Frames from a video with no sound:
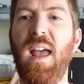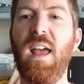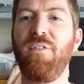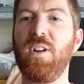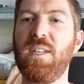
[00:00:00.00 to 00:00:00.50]

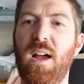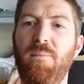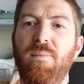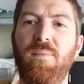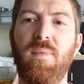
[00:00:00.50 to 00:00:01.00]
every time.
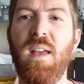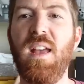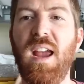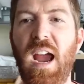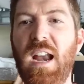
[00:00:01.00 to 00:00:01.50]

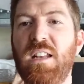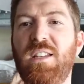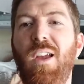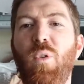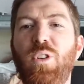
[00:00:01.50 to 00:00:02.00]
And it's,
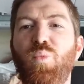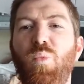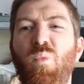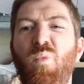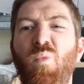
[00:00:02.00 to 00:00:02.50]
it's
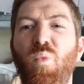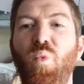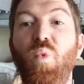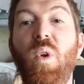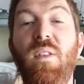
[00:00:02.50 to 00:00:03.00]

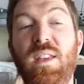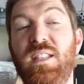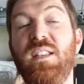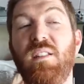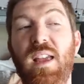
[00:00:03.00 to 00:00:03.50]

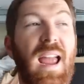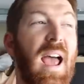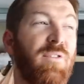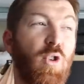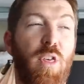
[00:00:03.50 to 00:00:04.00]
this is like
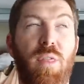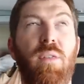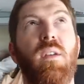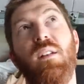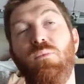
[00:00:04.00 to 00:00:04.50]
after
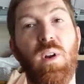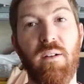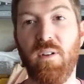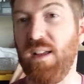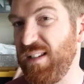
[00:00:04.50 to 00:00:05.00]

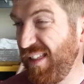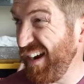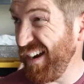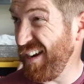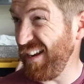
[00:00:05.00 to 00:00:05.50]
whatever it is, I
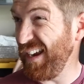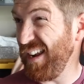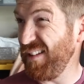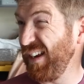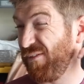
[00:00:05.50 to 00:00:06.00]
think I got it
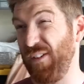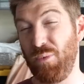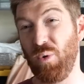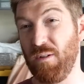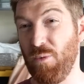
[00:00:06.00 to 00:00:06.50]
again in like
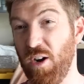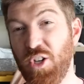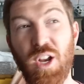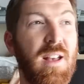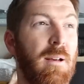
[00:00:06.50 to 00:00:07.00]
February or
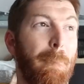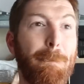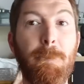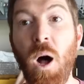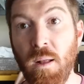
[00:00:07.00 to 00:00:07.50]
March,
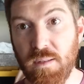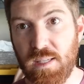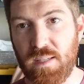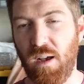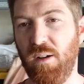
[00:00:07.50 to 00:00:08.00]

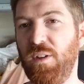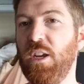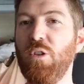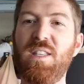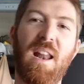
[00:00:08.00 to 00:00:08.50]
months of
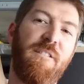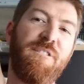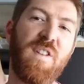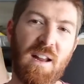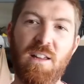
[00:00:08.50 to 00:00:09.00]
use, that I
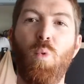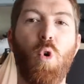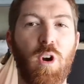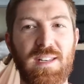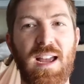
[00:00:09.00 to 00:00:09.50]
finally
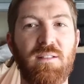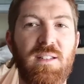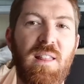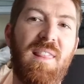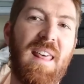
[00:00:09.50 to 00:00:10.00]
wore it down
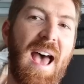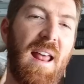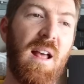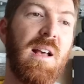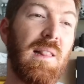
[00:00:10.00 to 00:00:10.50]
to
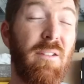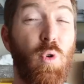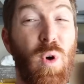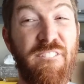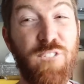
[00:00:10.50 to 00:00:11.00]
that
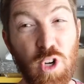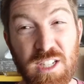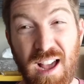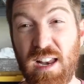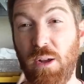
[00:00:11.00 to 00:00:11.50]
level. When I
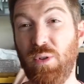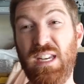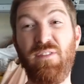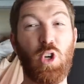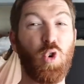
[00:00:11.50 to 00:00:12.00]
first got it, it was
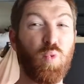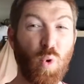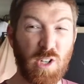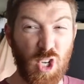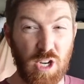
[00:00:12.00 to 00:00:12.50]
even
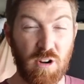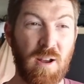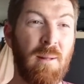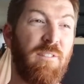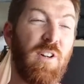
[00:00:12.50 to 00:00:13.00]
crunchier.
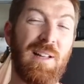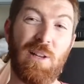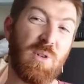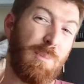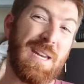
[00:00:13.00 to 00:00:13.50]
It felt like
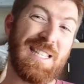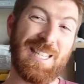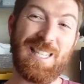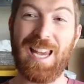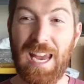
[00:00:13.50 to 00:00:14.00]
there was a piece
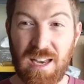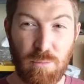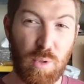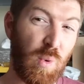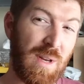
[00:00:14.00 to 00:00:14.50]
of sand
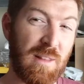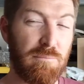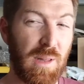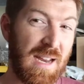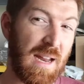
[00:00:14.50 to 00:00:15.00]
in between the
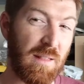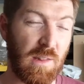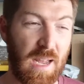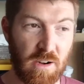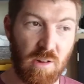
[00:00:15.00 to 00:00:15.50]
blade and the
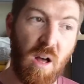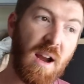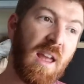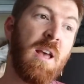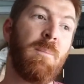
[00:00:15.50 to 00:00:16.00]
liner
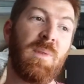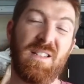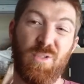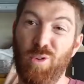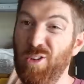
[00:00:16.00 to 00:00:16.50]
lock,
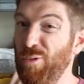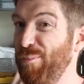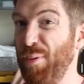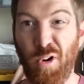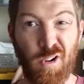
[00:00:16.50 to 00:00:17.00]
because there were little
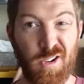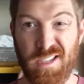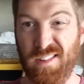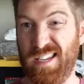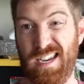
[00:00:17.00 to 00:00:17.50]
burrs,
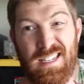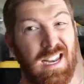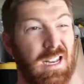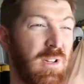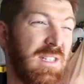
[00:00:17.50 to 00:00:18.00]
and the
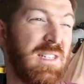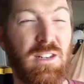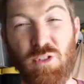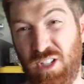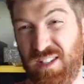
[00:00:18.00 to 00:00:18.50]
titanium on
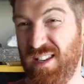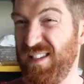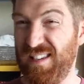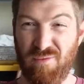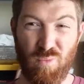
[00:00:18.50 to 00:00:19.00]
steel just doesn't